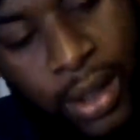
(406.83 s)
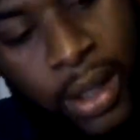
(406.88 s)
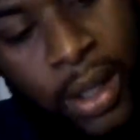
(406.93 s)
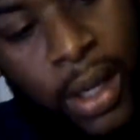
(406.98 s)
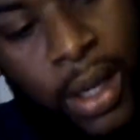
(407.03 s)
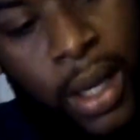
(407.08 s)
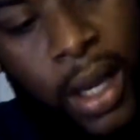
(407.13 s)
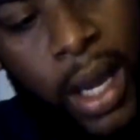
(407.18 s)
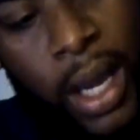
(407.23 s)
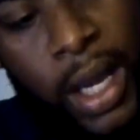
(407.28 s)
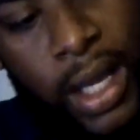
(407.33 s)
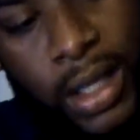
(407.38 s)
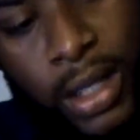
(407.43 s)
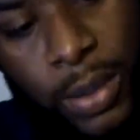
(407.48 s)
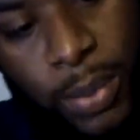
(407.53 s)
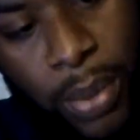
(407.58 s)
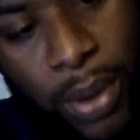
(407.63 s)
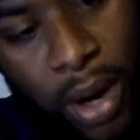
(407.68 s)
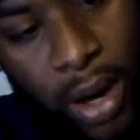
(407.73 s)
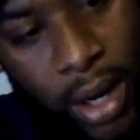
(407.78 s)
I'm going to
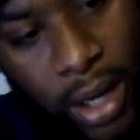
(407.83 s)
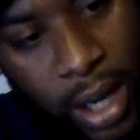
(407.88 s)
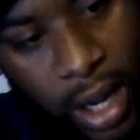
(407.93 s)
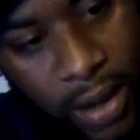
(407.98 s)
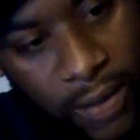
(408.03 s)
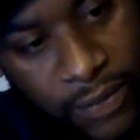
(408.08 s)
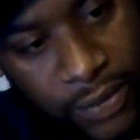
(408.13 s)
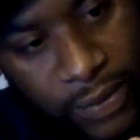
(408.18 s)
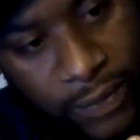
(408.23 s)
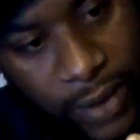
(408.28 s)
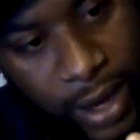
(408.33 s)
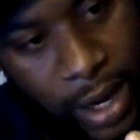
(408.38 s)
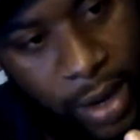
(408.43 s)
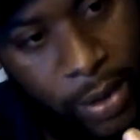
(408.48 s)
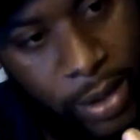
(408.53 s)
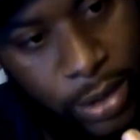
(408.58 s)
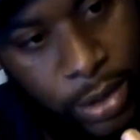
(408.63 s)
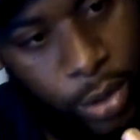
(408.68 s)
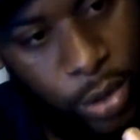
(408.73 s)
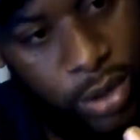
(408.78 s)
extract the liquid